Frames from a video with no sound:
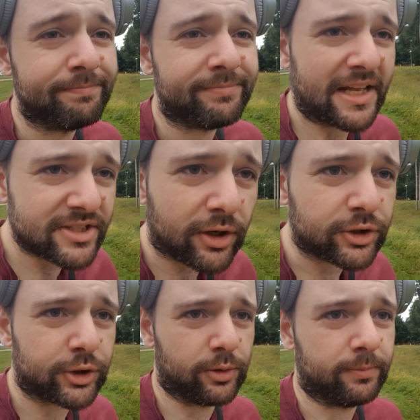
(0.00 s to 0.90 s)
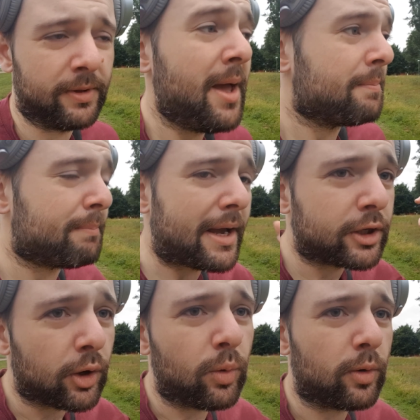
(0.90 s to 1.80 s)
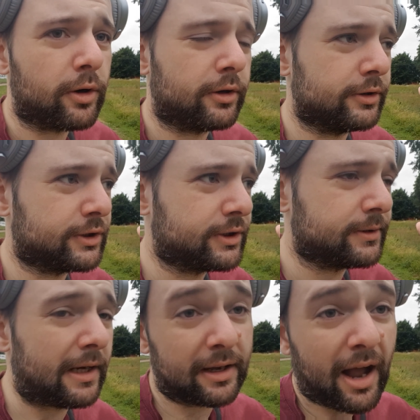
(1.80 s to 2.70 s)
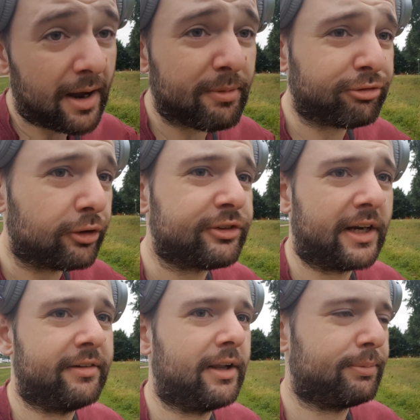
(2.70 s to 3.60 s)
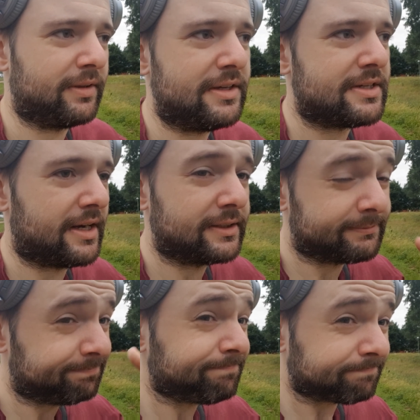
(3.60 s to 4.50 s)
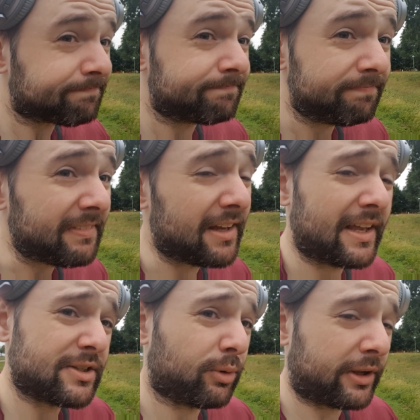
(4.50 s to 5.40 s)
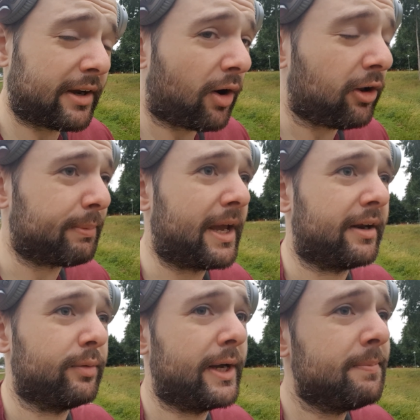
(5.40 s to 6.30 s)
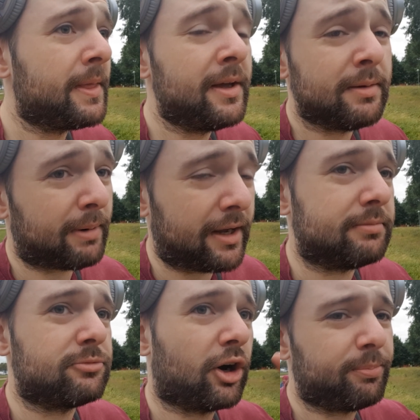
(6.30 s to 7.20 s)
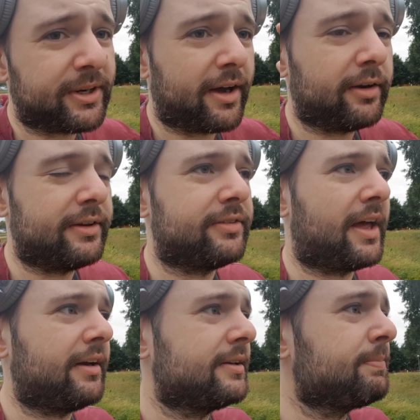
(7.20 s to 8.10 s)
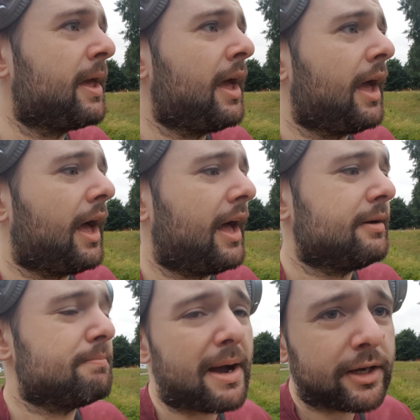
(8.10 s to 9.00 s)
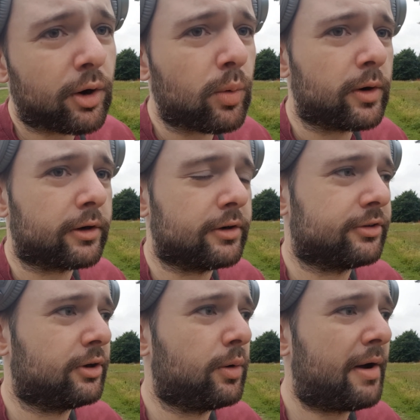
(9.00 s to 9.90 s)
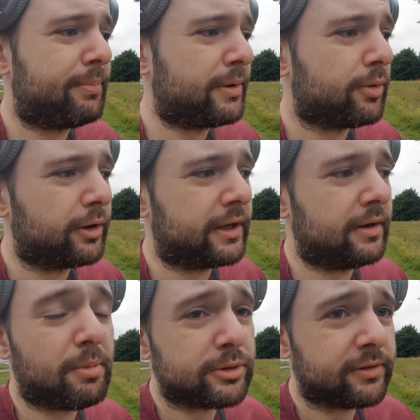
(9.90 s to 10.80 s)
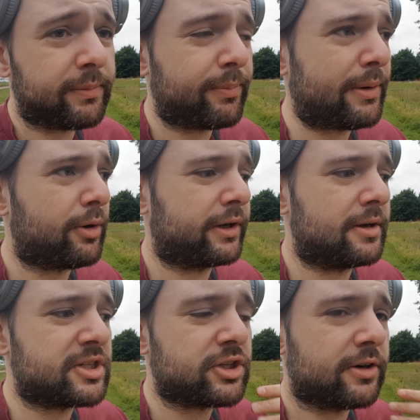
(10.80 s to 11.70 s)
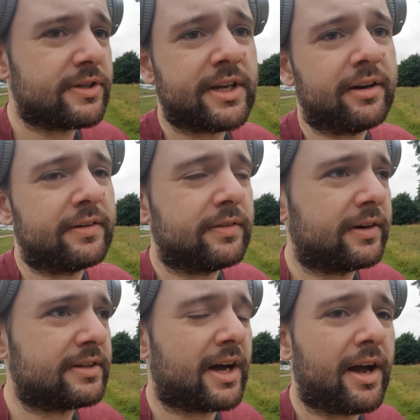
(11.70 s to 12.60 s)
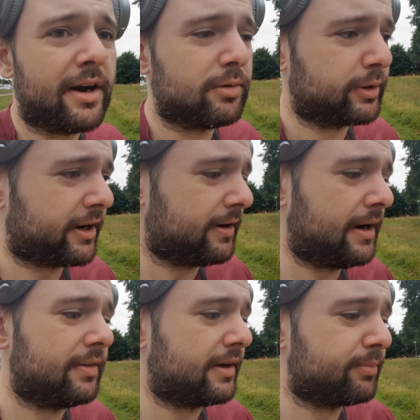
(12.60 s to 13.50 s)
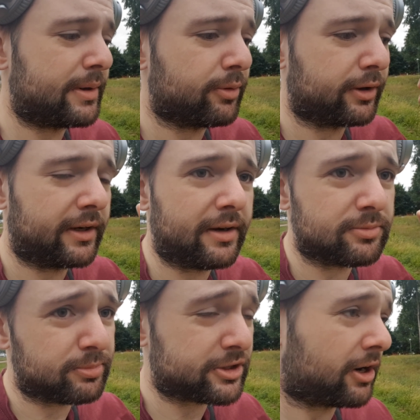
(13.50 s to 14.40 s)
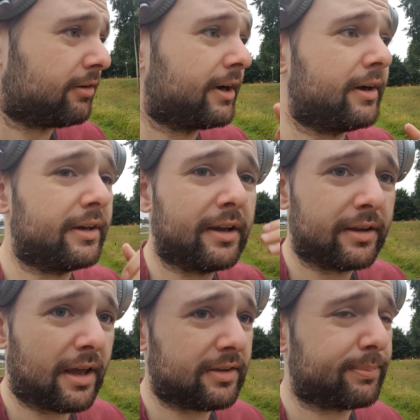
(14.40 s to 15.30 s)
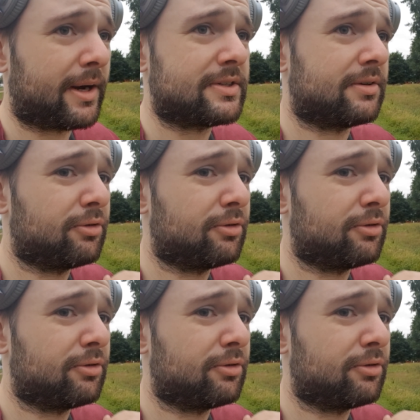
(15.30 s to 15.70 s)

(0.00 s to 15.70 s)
That's not true. My coworkers, like, I'm a full stack developer these days. That's what they call me anyway. My job title is that. And my coworkers who have been working, most of them have been working server side their entire career. They've been working in Java and like the enterprise